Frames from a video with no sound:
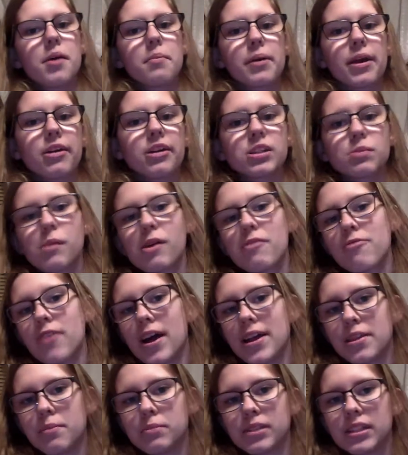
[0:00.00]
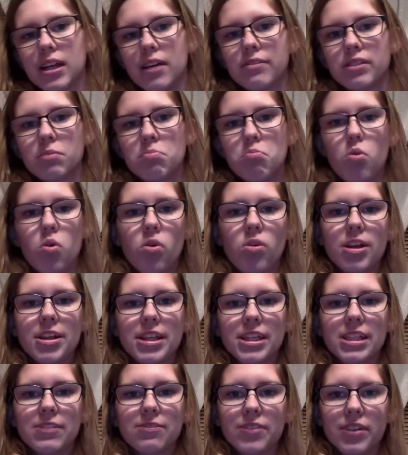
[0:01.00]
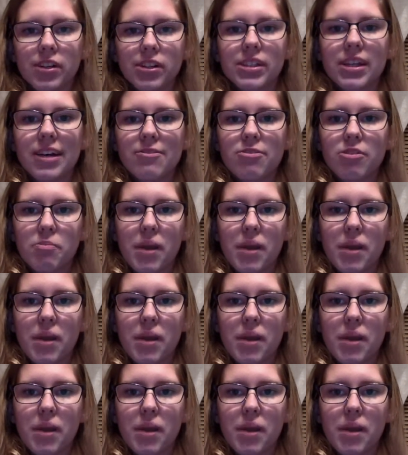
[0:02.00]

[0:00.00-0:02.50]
Parents may find themselves more in this field of a